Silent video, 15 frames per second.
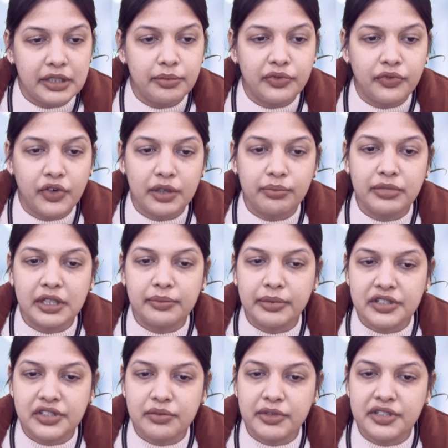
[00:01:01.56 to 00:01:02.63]
before a blood
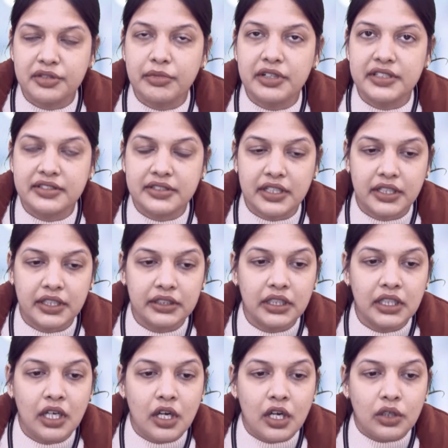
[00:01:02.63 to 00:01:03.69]
pressure measurement is
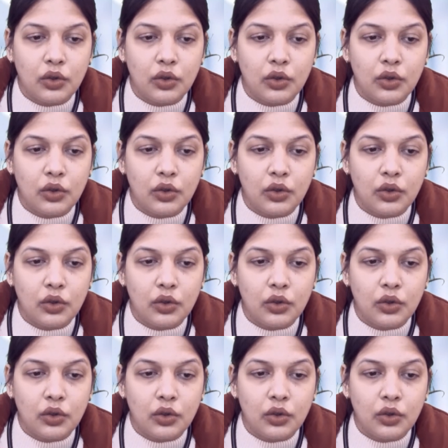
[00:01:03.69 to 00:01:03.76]
taken.